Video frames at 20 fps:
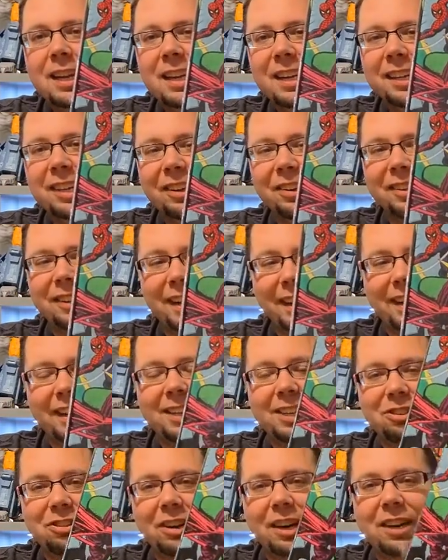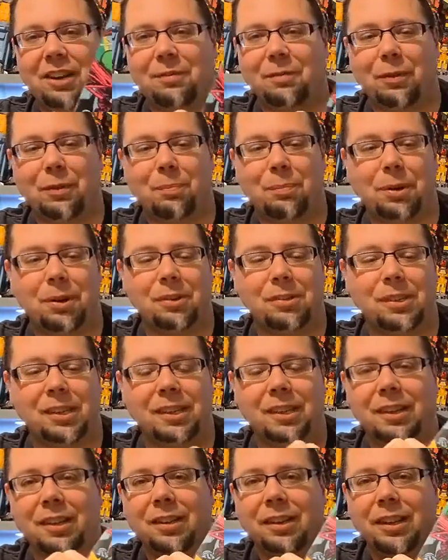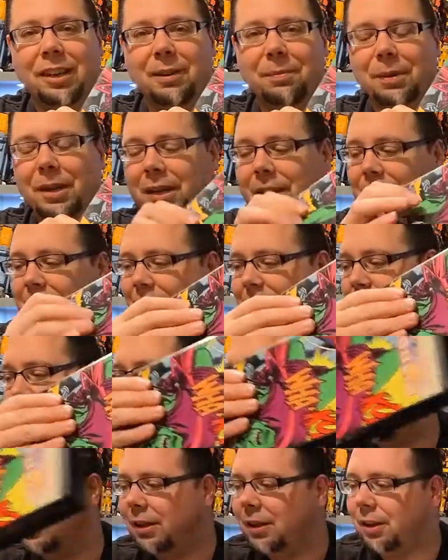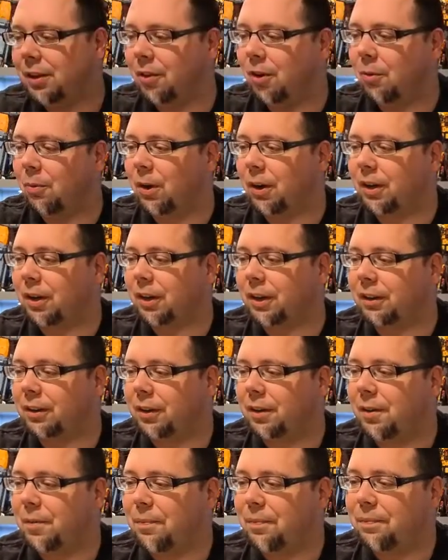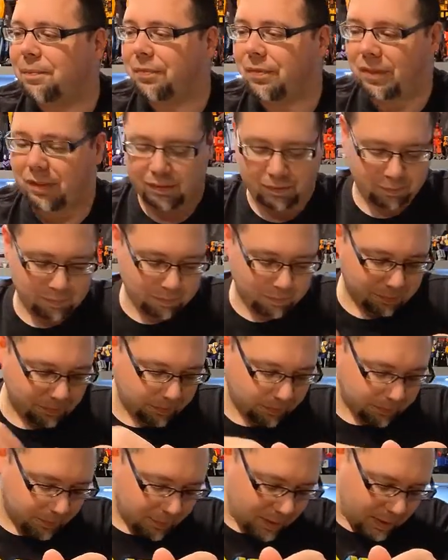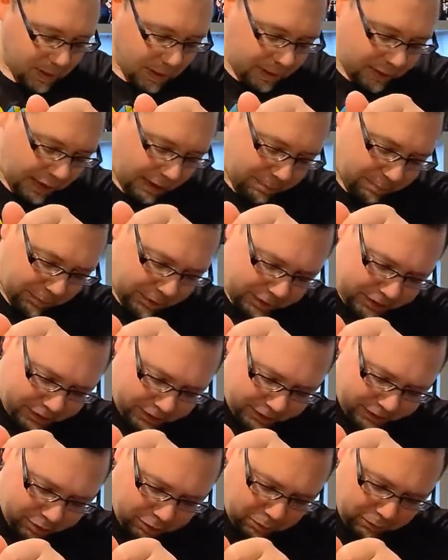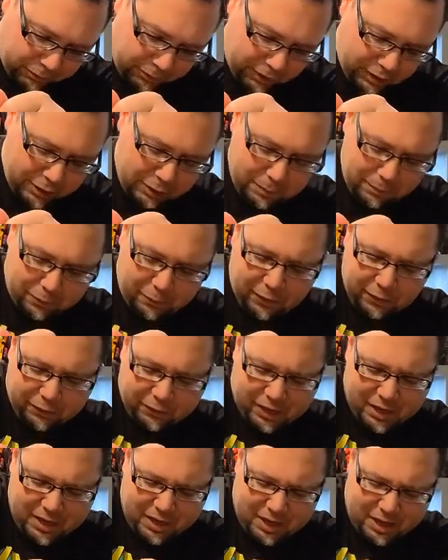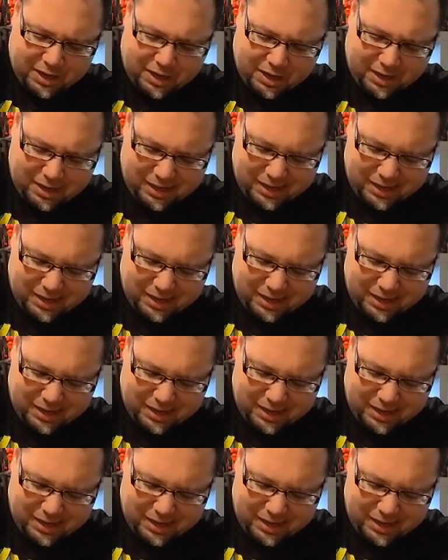So it's not like a triumphant pose. It's literally him getting his, what kicked. That brings us to volume 15,